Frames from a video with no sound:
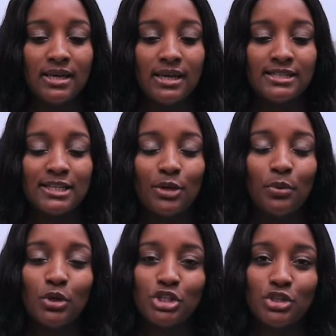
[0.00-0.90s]
is going to
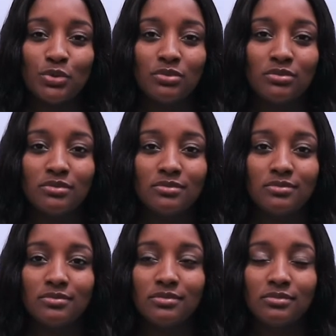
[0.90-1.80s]
push you.
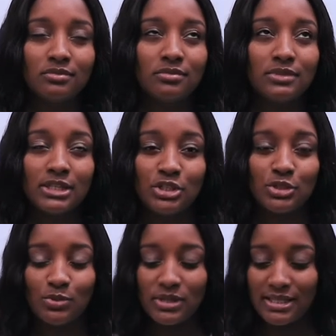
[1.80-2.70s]
That's
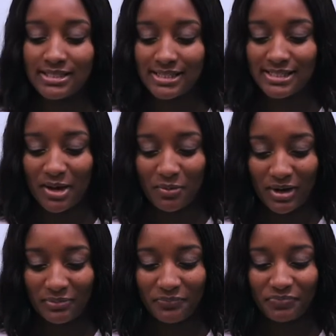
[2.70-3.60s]
two things, that's not one.